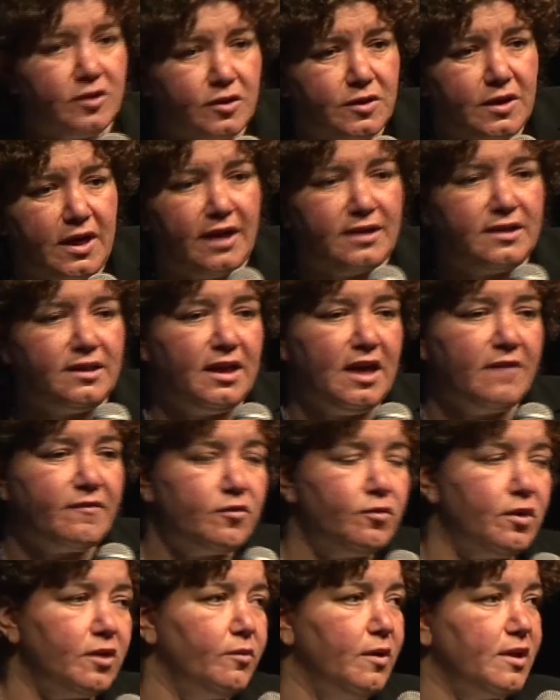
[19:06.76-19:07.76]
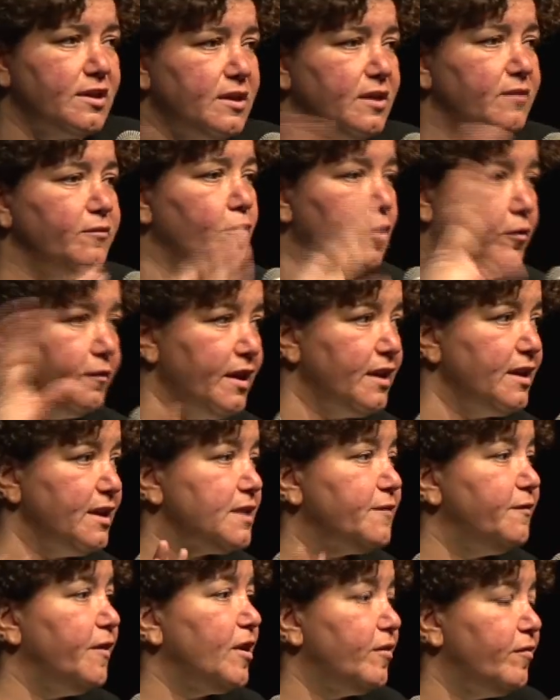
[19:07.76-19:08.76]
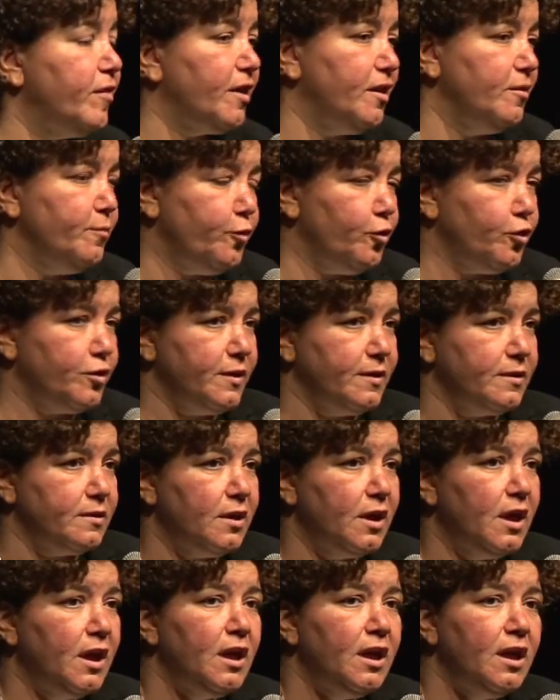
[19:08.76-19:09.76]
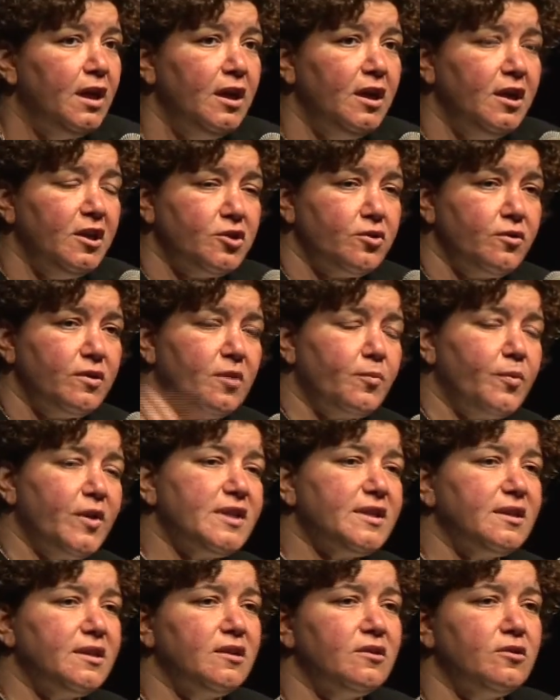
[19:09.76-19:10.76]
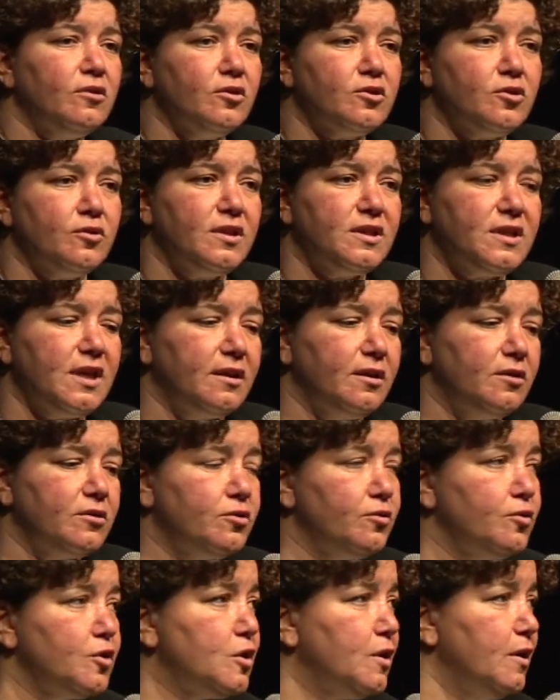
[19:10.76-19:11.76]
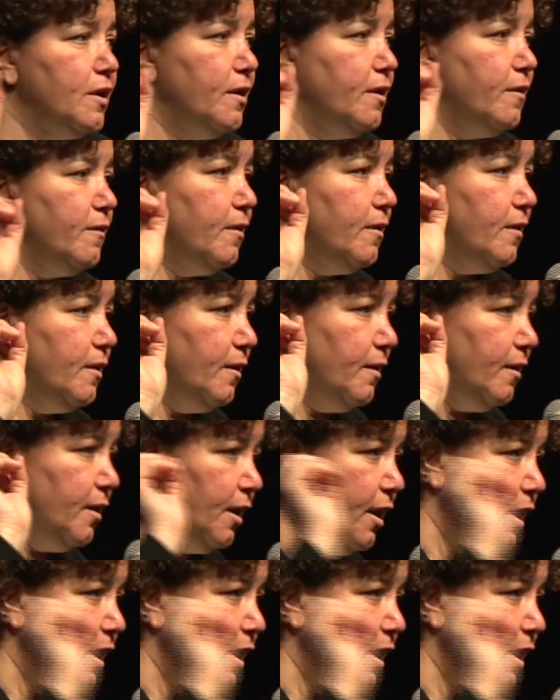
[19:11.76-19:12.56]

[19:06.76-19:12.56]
society, everyone was involved, and it's very, very important. So the president also decided to, uh, uh,